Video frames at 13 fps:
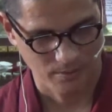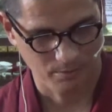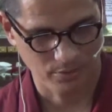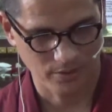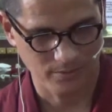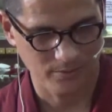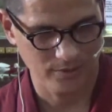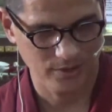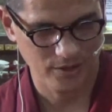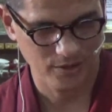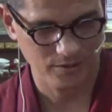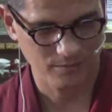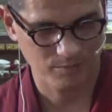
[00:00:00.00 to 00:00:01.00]
probably
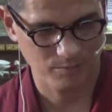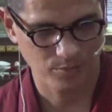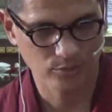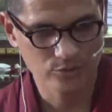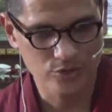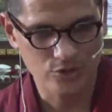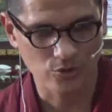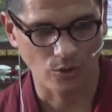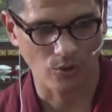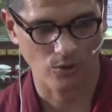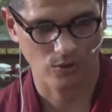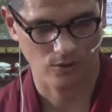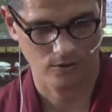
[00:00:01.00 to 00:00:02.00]
punso,
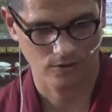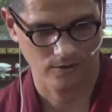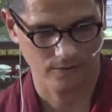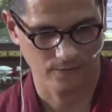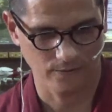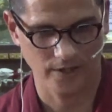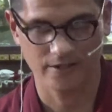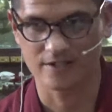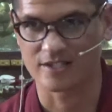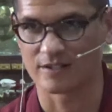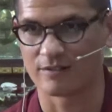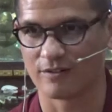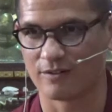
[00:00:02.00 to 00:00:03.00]
right? It's
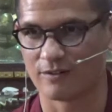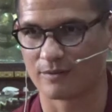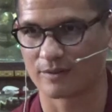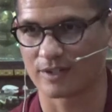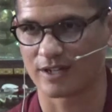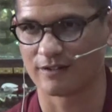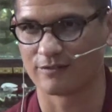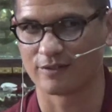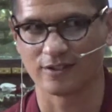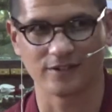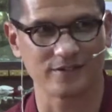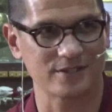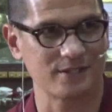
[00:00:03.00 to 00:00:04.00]
a kind of
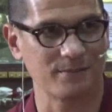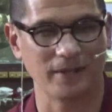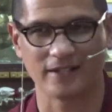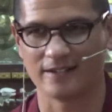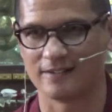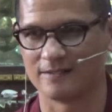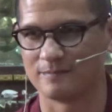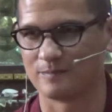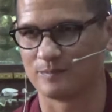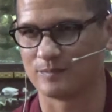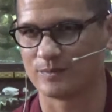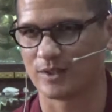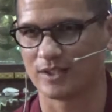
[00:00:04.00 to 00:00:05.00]
a Tibetan.
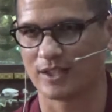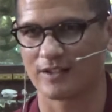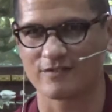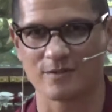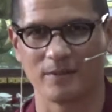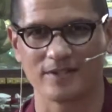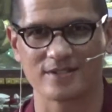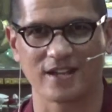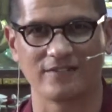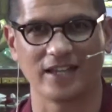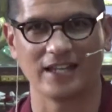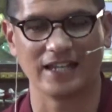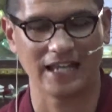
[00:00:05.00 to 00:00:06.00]
A lot of Tibetans have
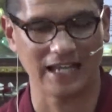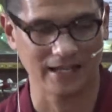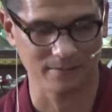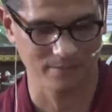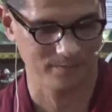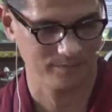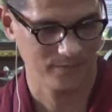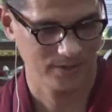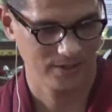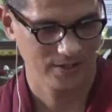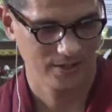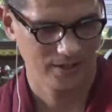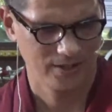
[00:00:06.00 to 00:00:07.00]
that name.
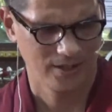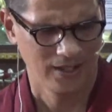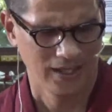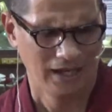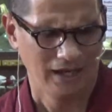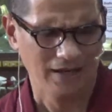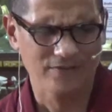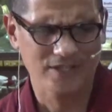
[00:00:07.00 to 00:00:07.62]
I've